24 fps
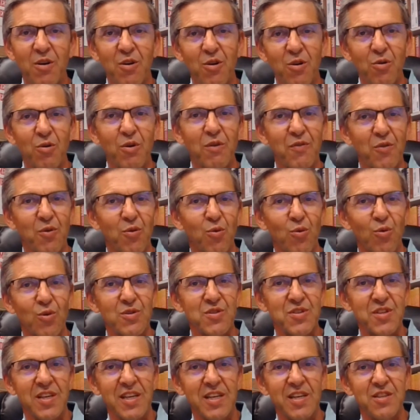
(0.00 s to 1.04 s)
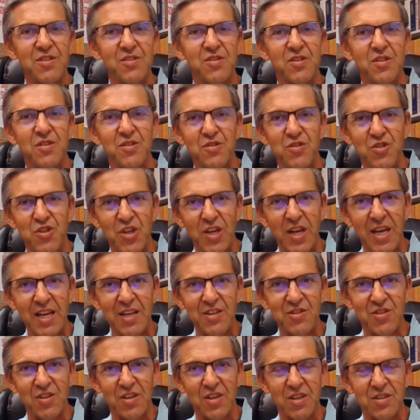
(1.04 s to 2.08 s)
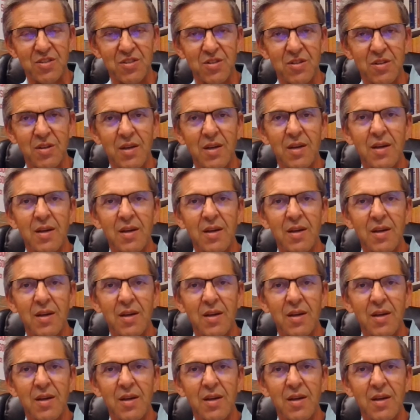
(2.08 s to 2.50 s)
who of course is Jesus,